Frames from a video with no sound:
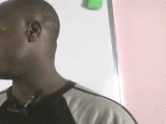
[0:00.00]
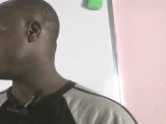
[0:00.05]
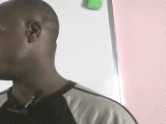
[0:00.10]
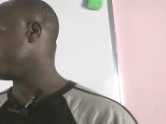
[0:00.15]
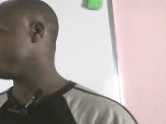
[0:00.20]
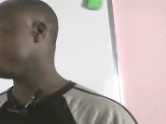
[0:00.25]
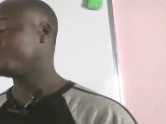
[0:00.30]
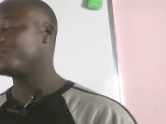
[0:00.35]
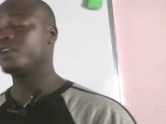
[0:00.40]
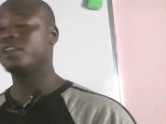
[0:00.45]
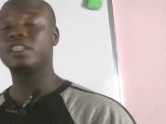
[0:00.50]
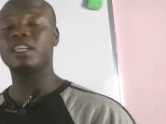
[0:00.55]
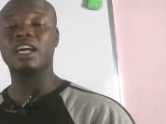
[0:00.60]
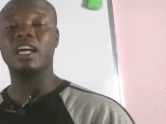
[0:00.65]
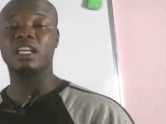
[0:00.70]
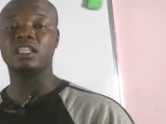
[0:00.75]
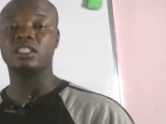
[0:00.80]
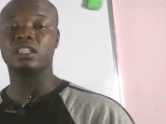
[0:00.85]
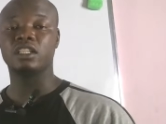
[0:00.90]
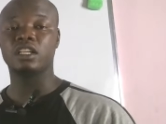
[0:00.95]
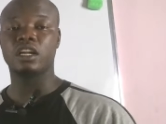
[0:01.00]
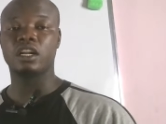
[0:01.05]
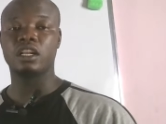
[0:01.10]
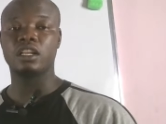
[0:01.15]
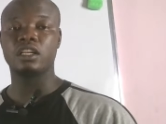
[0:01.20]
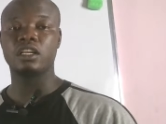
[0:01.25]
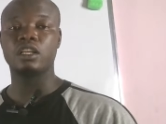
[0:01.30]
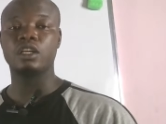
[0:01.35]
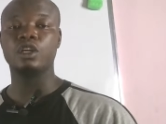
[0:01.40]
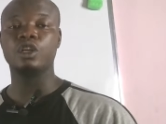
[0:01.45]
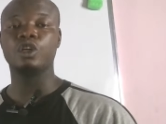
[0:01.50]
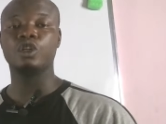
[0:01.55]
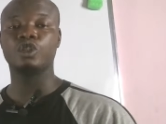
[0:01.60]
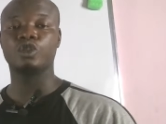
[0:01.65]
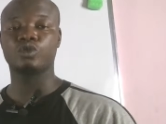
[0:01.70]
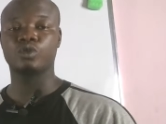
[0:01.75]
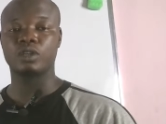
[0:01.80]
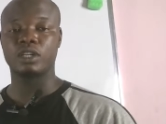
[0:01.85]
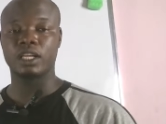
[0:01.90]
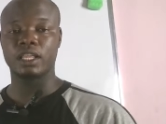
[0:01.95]
lipids are generally
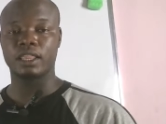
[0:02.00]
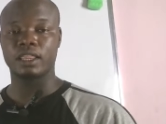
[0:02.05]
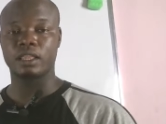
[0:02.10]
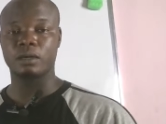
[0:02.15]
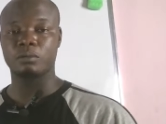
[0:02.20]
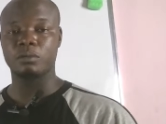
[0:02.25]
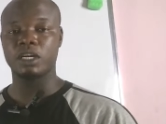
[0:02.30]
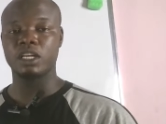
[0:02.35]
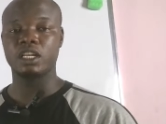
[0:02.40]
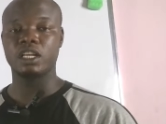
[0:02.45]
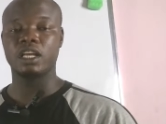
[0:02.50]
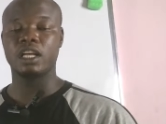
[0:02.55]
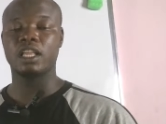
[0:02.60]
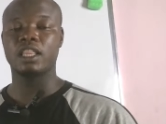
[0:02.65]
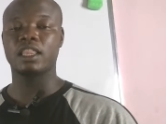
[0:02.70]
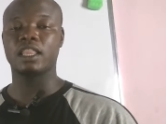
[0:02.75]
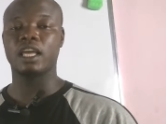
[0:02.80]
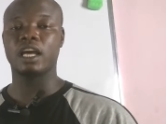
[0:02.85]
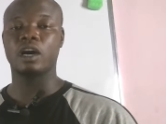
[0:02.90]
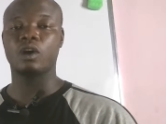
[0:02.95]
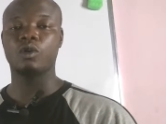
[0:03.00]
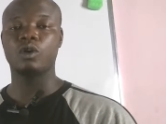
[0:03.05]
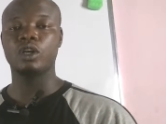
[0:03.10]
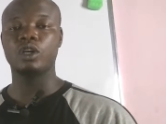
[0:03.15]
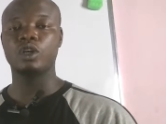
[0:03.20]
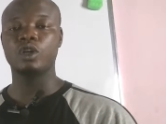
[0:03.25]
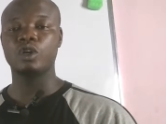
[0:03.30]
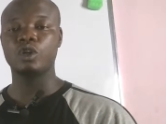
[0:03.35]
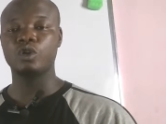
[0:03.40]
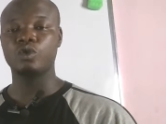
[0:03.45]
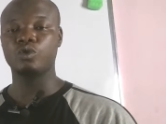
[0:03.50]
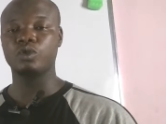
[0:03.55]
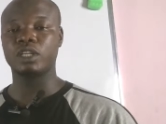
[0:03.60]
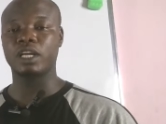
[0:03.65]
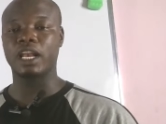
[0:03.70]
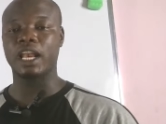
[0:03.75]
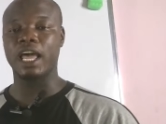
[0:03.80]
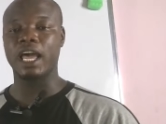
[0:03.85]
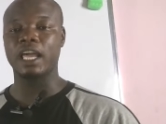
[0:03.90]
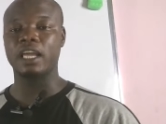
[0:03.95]
stored in the body and they are only
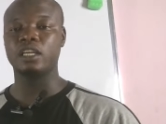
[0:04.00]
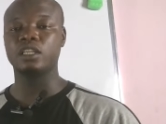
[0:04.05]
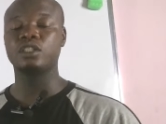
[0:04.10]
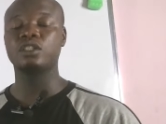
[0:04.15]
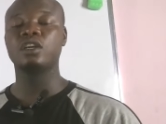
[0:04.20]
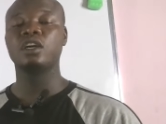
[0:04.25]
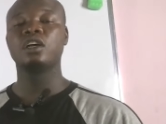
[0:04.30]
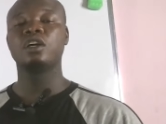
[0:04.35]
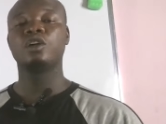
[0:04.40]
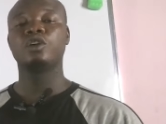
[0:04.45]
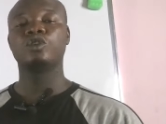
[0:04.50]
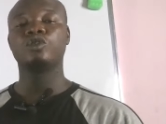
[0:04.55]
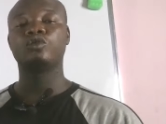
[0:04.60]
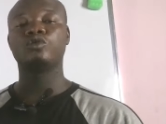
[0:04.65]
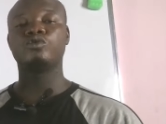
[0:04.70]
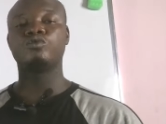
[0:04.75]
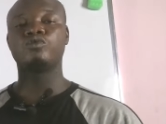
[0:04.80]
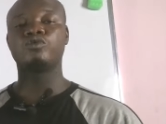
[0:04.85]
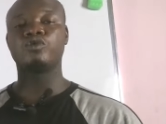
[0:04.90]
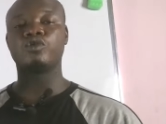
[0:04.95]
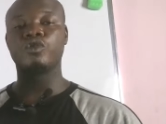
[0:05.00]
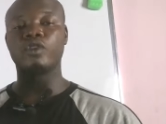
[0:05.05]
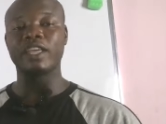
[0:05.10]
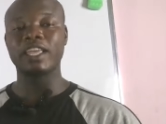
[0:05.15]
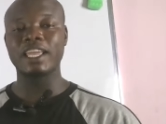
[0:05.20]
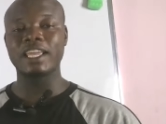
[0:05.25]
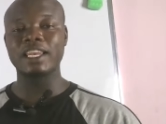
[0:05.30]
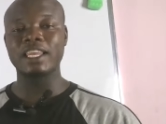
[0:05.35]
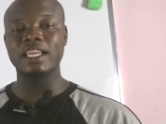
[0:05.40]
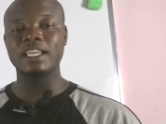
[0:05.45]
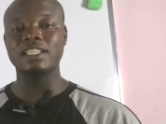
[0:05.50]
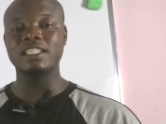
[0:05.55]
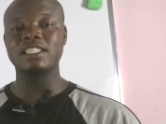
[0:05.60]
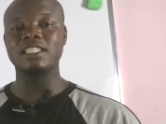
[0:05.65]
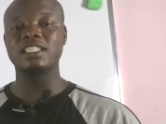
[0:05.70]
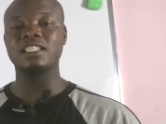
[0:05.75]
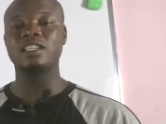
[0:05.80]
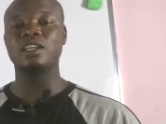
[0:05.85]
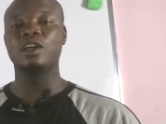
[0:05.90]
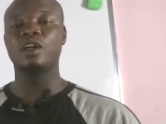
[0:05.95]
utilized for
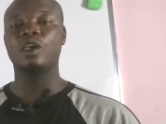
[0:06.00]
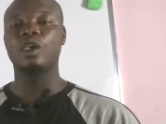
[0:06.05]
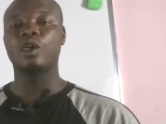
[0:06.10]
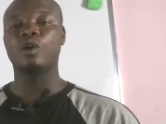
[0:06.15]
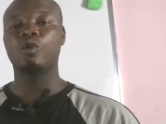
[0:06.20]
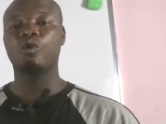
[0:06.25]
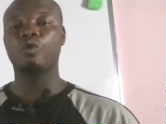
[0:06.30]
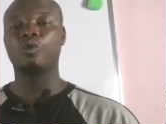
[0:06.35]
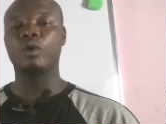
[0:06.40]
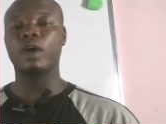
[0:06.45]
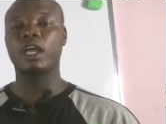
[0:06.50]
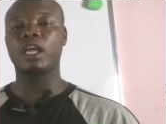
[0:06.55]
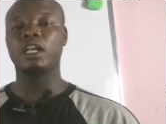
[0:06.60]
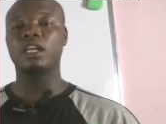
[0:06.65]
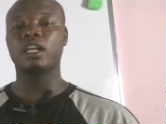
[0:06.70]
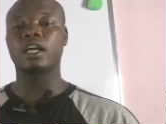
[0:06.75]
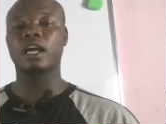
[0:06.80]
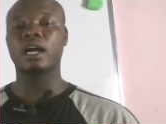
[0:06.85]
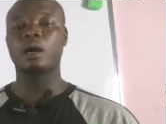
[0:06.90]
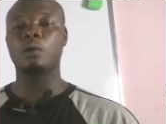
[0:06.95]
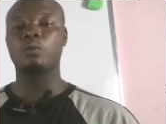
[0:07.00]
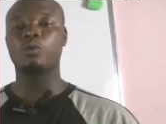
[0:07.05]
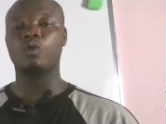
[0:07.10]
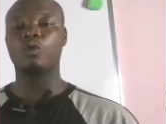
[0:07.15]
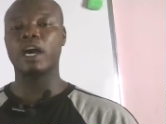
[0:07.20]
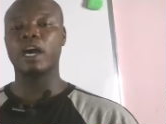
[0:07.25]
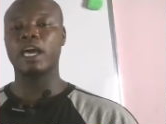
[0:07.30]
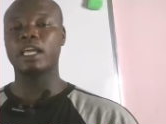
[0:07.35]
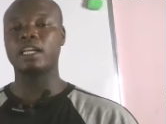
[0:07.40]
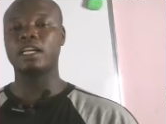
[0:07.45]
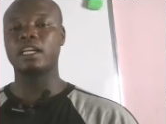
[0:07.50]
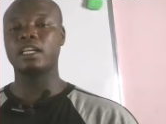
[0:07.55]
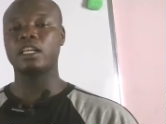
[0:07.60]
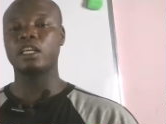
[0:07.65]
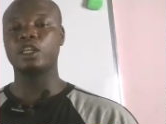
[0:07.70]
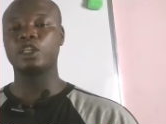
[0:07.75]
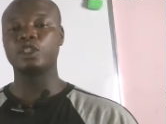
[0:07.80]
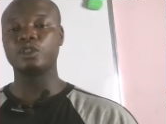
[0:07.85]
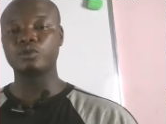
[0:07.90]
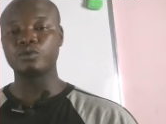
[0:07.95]
energy when
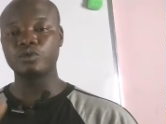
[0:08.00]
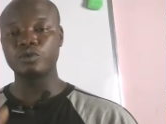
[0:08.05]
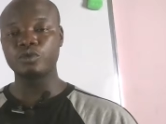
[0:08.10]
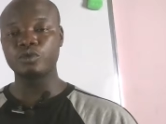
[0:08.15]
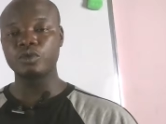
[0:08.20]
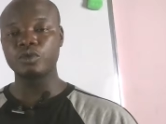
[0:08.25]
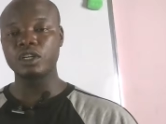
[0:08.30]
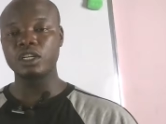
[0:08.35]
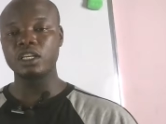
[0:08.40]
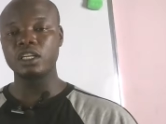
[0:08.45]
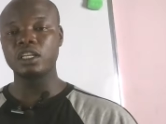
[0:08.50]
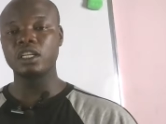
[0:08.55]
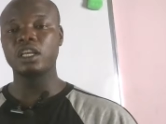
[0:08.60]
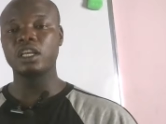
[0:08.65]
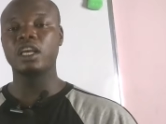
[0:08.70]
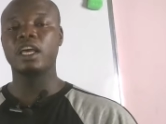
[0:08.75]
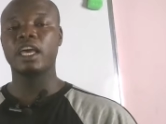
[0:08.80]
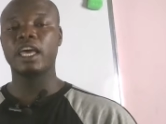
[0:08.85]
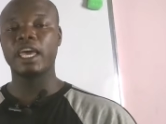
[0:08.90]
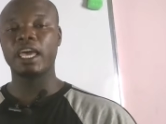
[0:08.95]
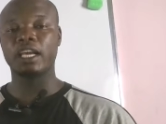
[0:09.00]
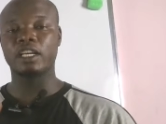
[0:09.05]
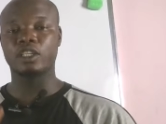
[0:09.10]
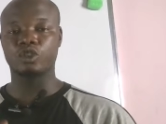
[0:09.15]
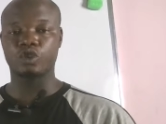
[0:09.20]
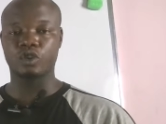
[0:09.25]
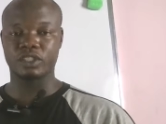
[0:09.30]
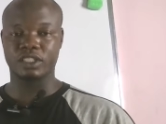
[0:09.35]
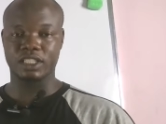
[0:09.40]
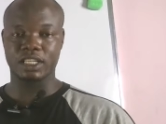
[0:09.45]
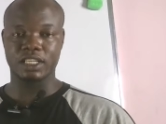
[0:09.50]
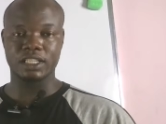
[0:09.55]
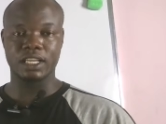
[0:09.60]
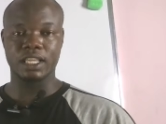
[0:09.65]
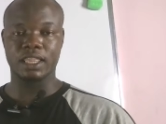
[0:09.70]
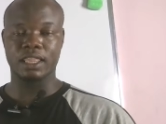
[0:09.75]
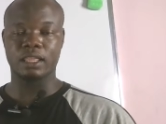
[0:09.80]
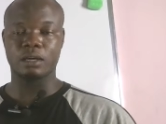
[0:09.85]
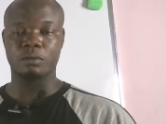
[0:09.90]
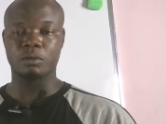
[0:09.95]
carbohydrate is fully exhausted
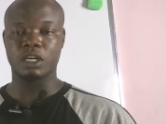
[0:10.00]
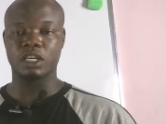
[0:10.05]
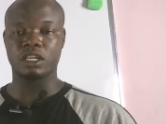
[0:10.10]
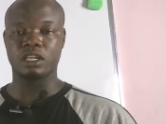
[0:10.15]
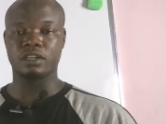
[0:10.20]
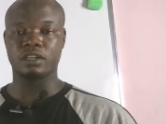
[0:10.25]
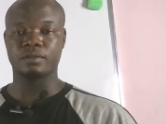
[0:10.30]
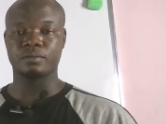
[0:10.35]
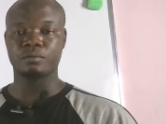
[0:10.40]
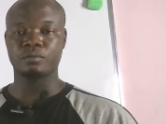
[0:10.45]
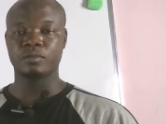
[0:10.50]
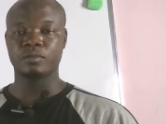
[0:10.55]
in the body.